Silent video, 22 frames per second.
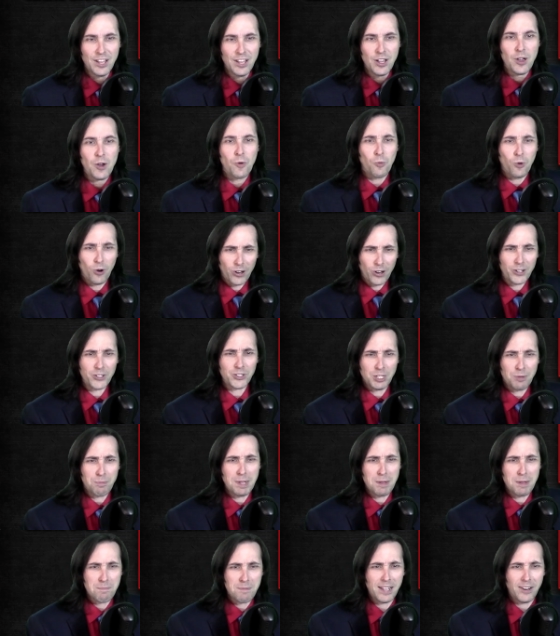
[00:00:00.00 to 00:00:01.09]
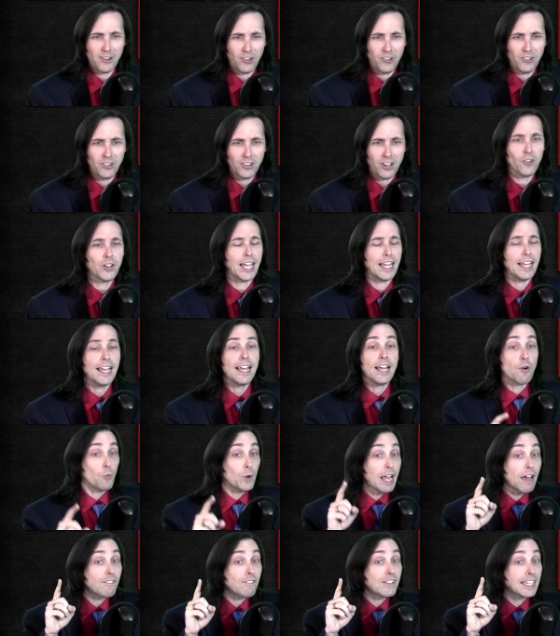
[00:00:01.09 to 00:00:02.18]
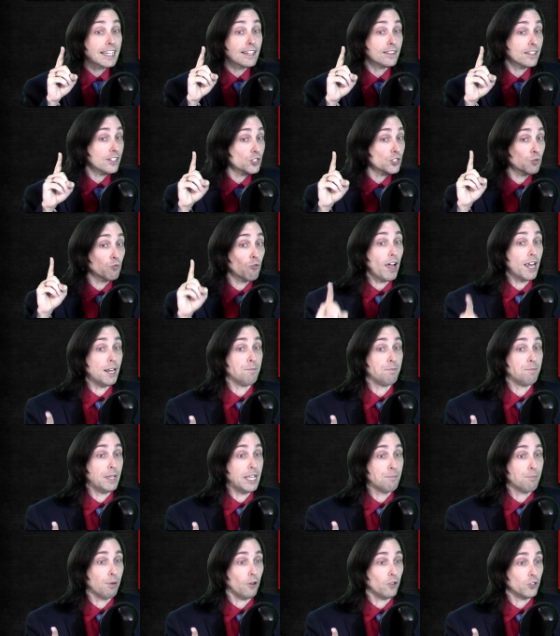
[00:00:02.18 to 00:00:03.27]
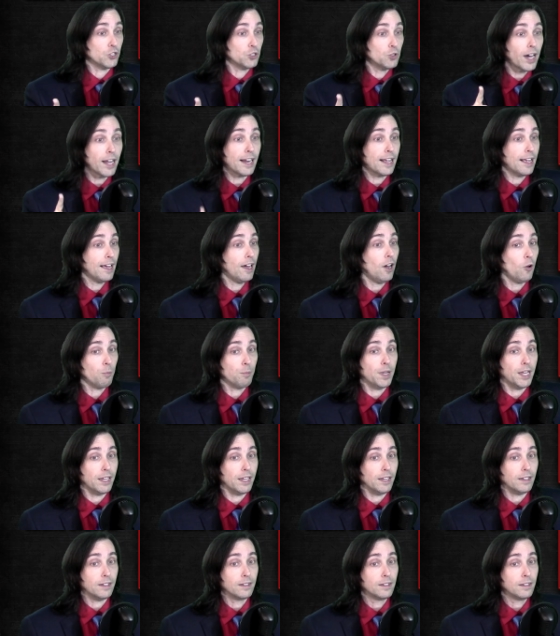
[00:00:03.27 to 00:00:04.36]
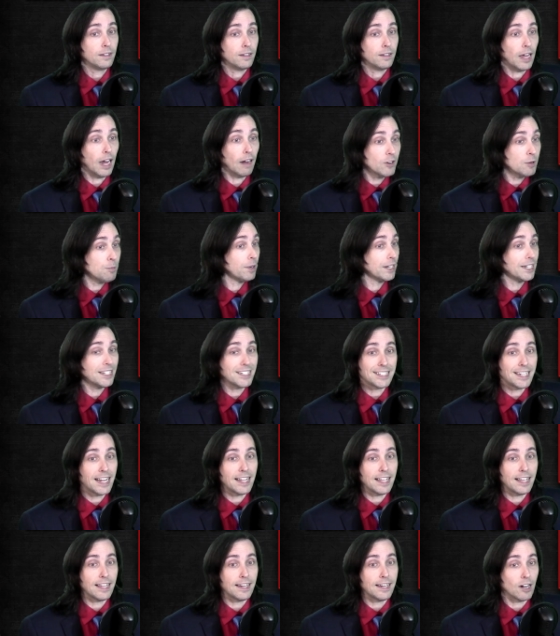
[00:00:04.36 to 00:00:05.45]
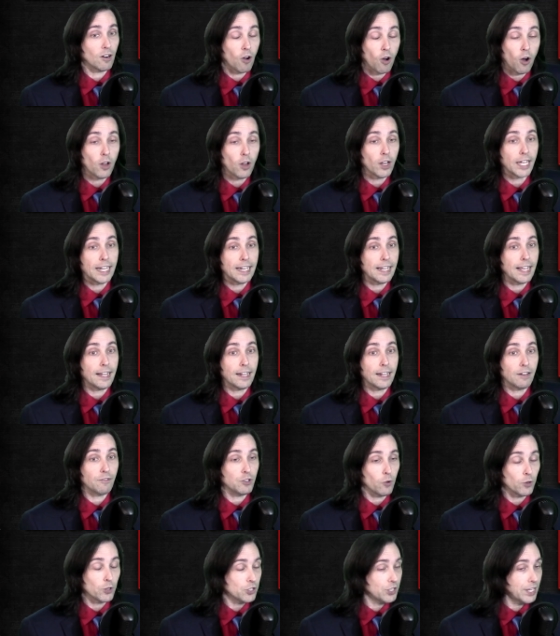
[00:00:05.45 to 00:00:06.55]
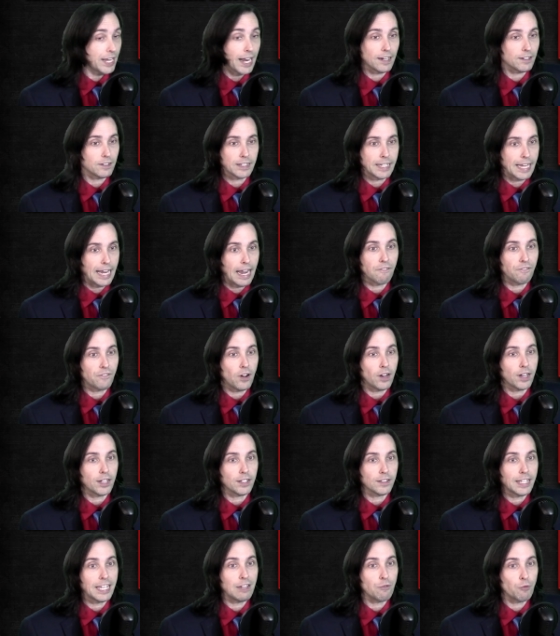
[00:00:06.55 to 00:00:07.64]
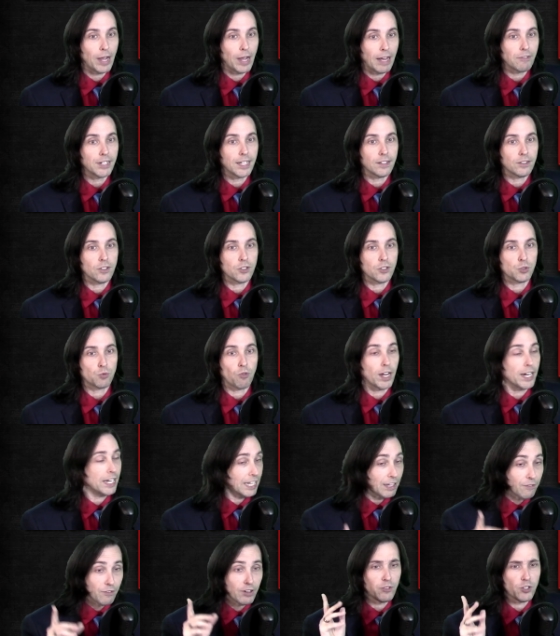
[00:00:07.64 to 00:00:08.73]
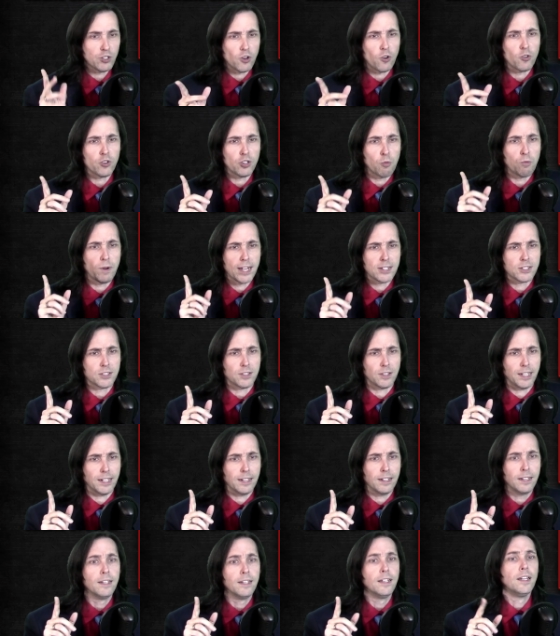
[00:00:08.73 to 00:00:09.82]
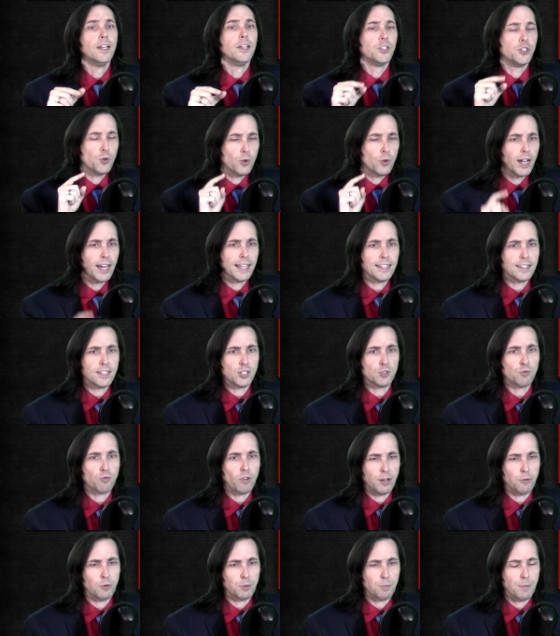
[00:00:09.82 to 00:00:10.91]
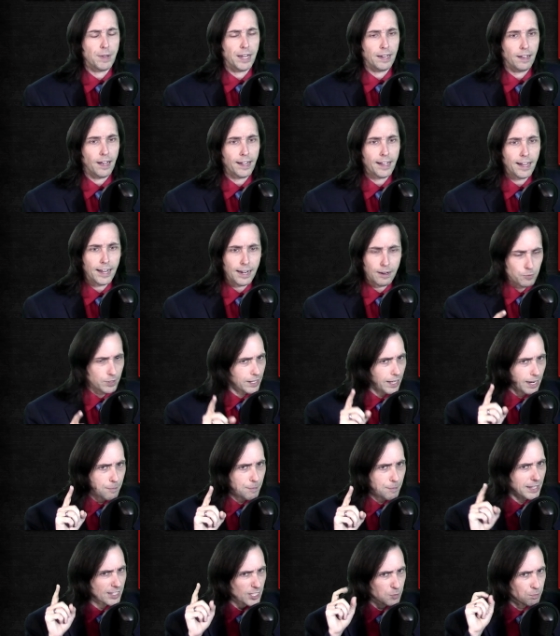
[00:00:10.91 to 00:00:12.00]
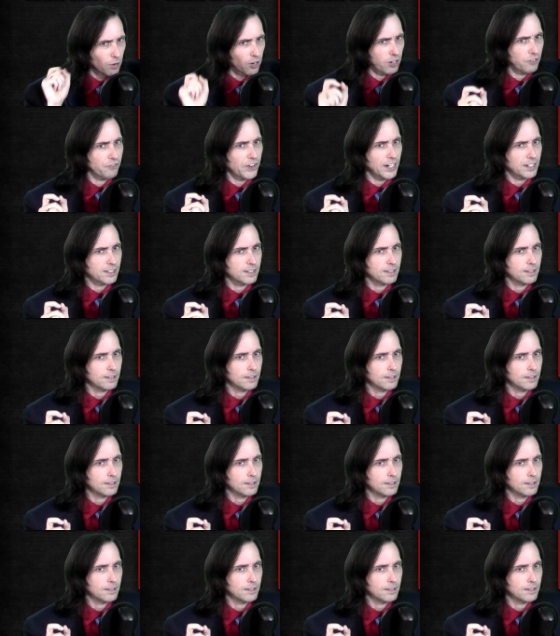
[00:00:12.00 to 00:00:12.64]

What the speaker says: Worker should be middle. Okay, we have to get this right, people. You got to help me. Everybody stay in here. All 88 of you. You can't fucking leave. We have to get this right. Even if you don't know wrestling, you got to get this right with me. We got to make this perfect.